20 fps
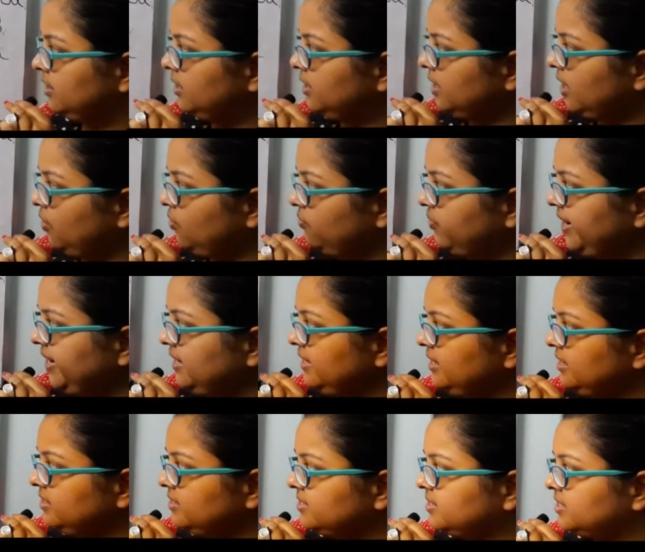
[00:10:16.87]
Now when it
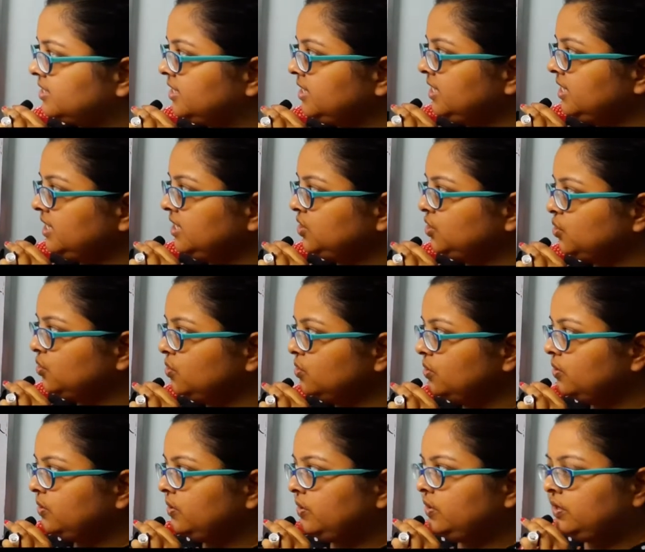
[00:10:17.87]
is turning into
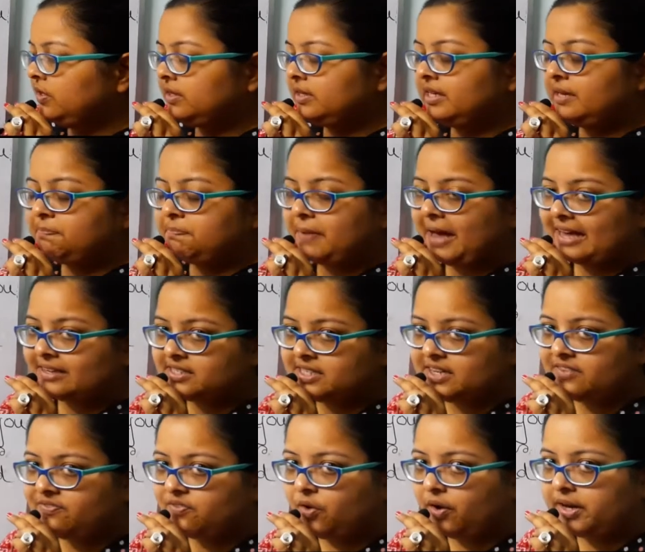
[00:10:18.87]
the
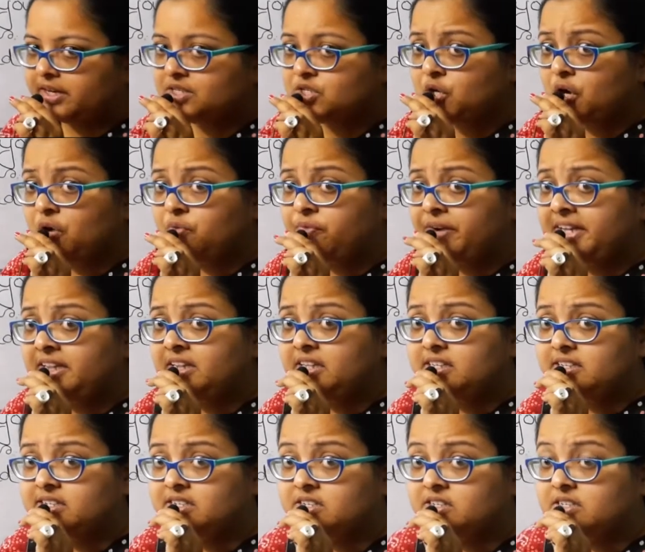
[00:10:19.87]
passive voice, or when
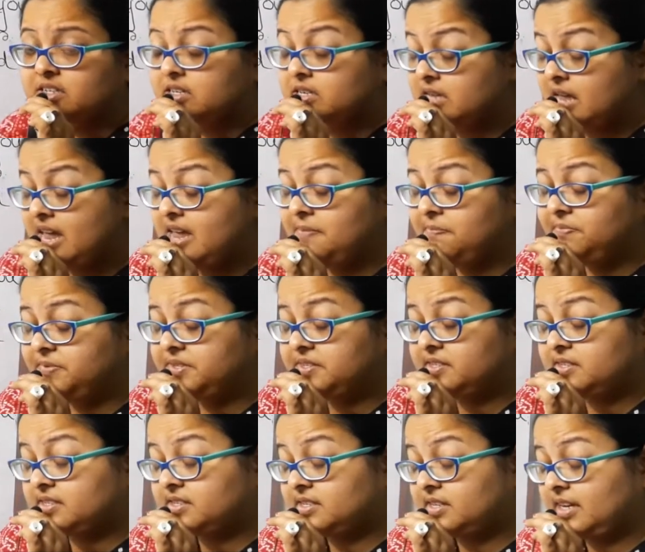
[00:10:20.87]
this same
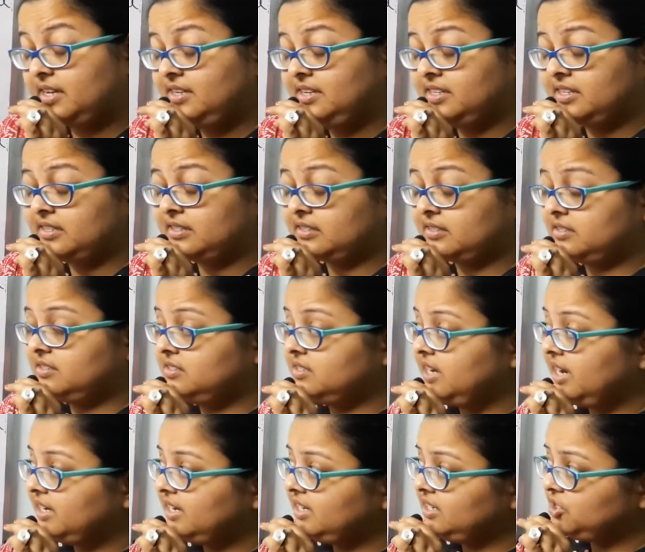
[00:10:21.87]
sentence is
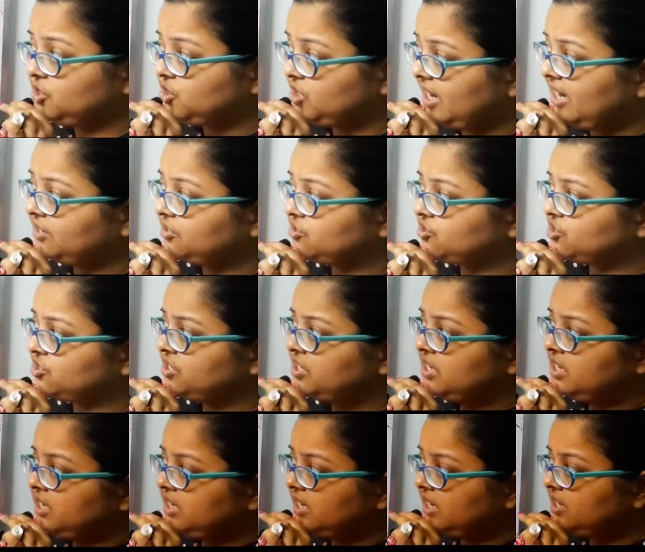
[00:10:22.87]
getting changed
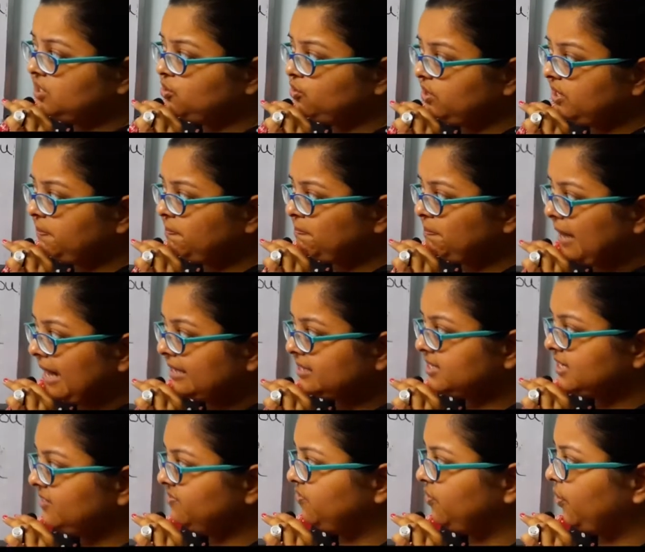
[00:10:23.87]
into the
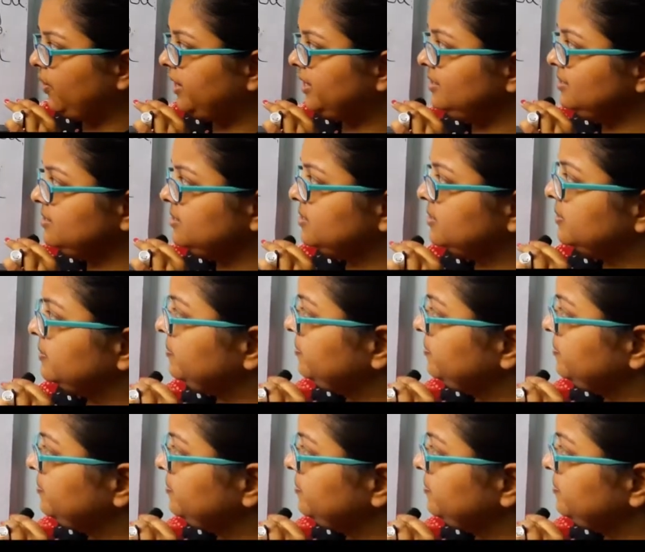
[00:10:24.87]
passive voice,